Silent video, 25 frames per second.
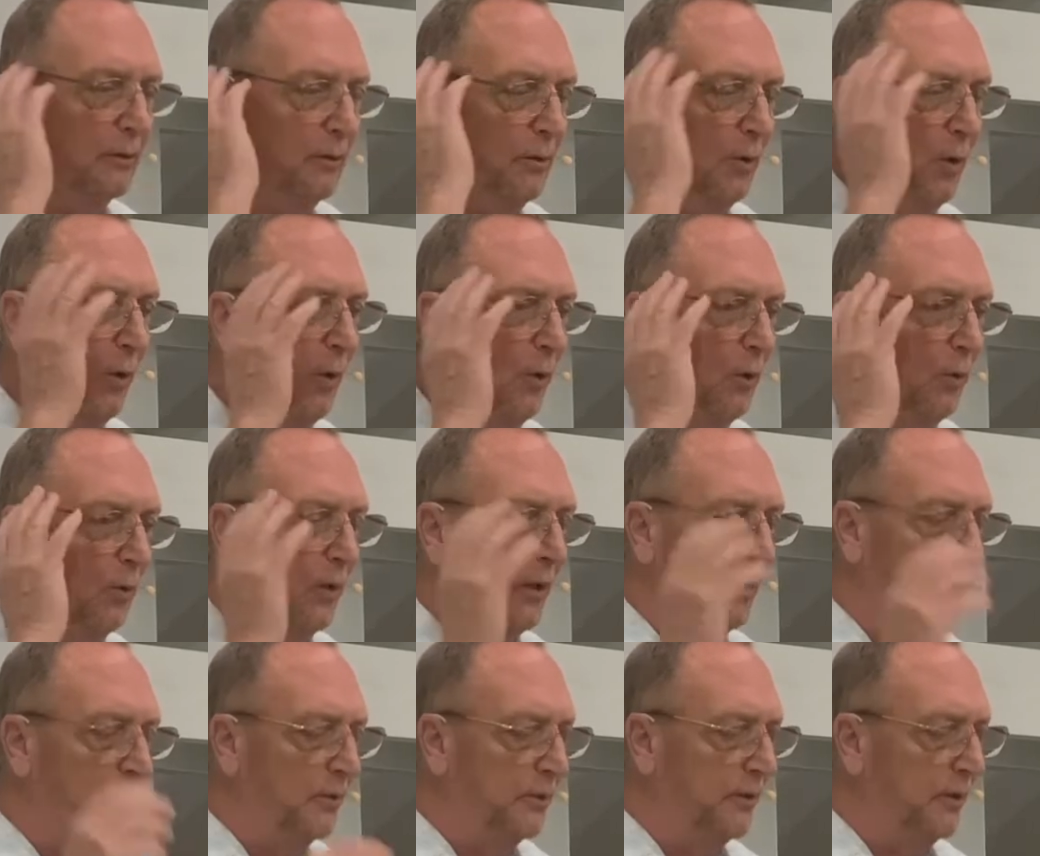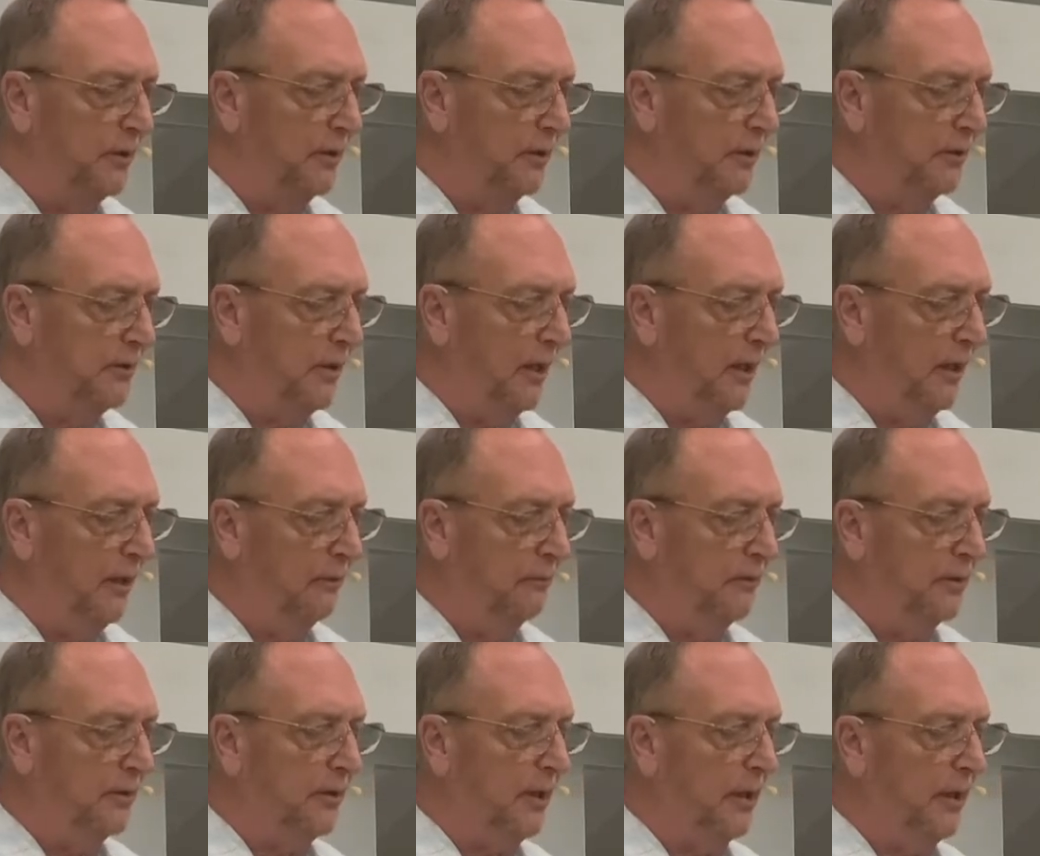hole that was in the side
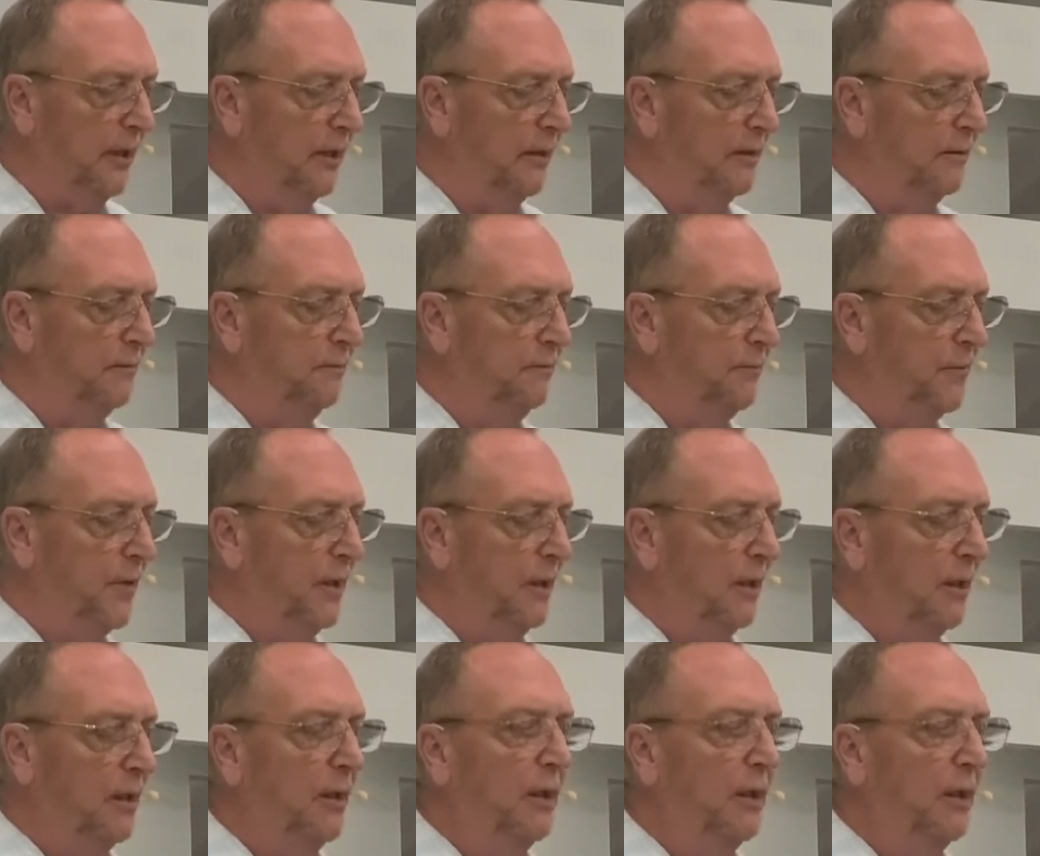of his head.